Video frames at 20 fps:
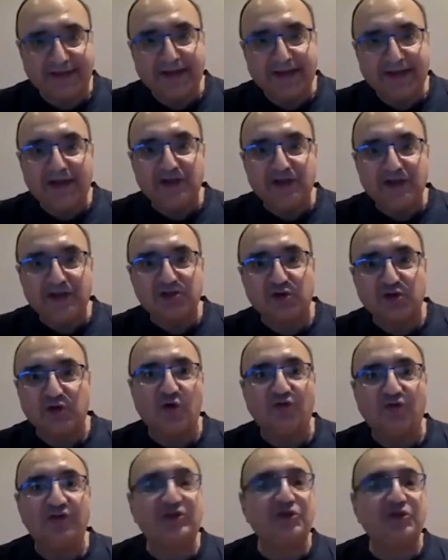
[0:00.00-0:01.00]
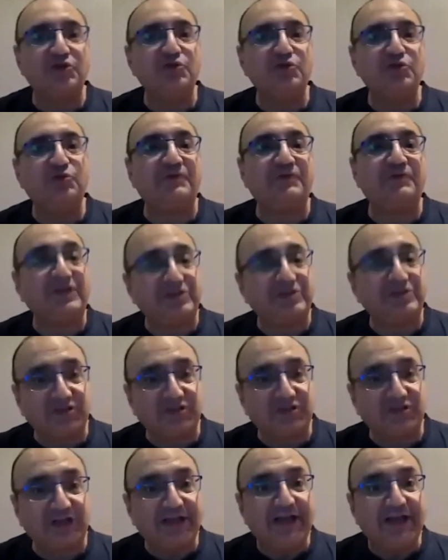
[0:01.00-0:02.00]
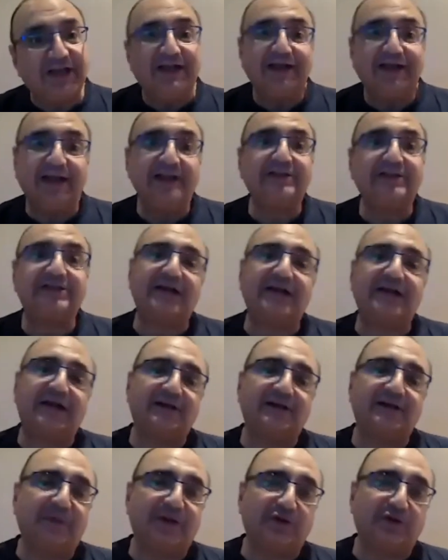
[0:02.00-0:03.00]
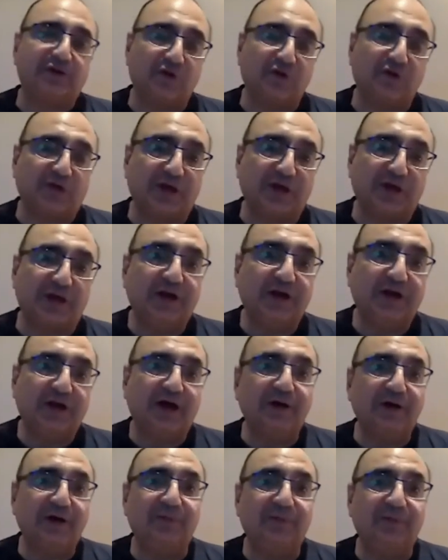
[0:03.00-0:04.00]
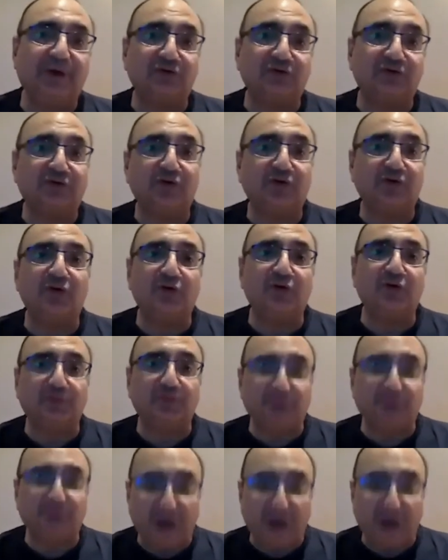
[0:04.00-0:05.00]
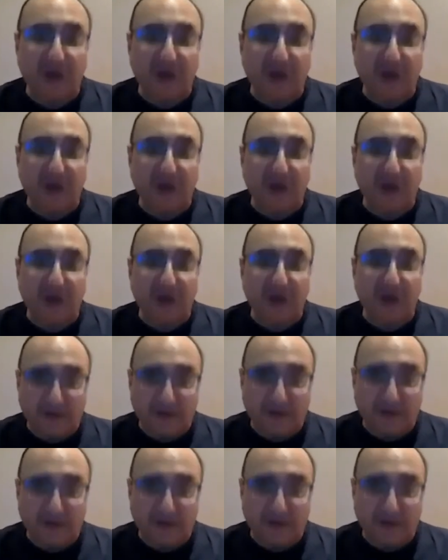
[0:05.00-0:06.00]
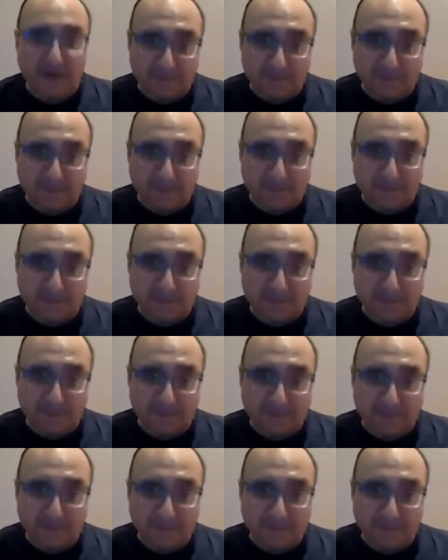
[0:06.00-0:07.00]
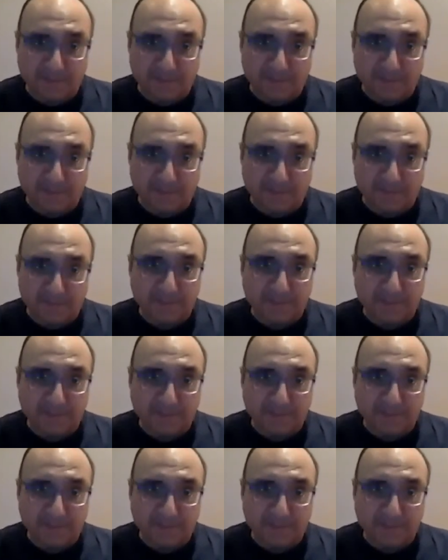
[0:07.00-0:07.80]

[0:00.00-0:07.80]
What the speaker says: So over to you, Pravesh ji. Let's start by talking about Gumnam. And like we did last time, first we'll